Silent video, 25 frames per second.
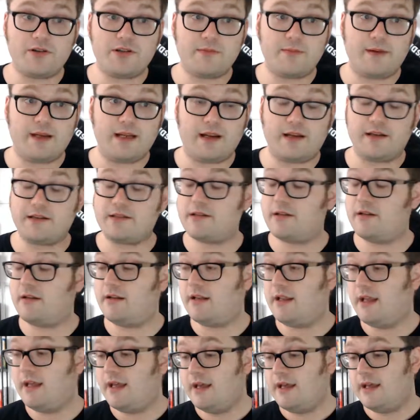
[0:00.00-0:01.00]
I mean, the
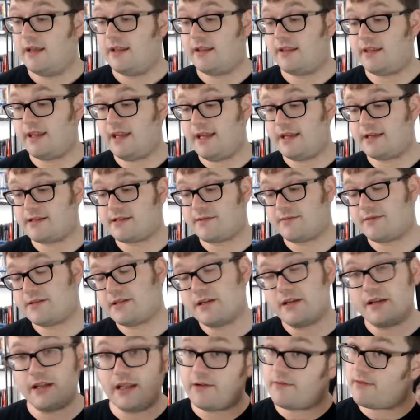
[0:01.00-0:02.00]
thing is, I would
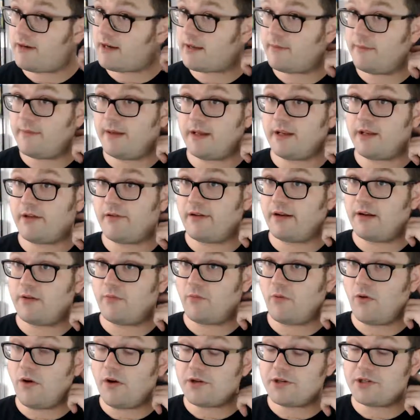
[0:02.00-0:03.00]
certainly recommend going to
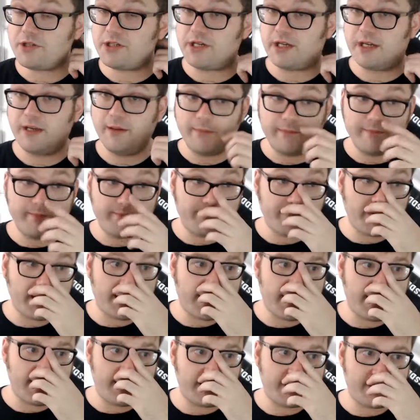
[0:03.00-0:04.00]
watch it,
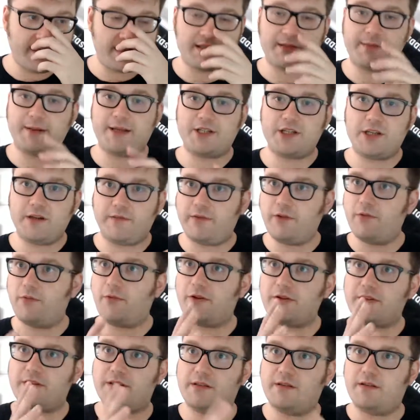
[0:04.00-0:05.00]
because especially if you
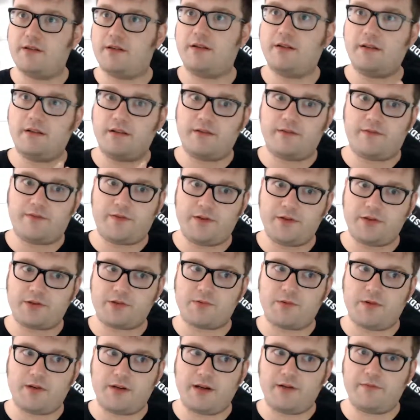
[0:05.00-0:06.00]
watched the first
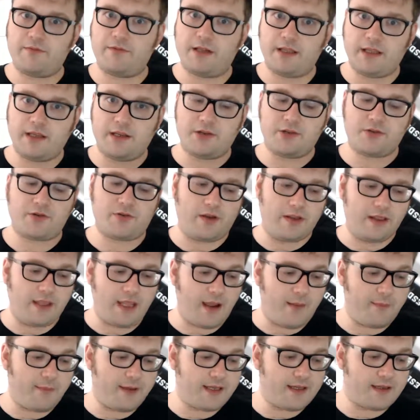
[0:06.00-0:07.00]
one and really enjoyed
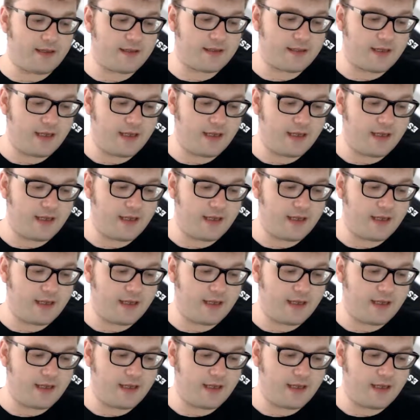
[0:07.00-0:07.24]
that, because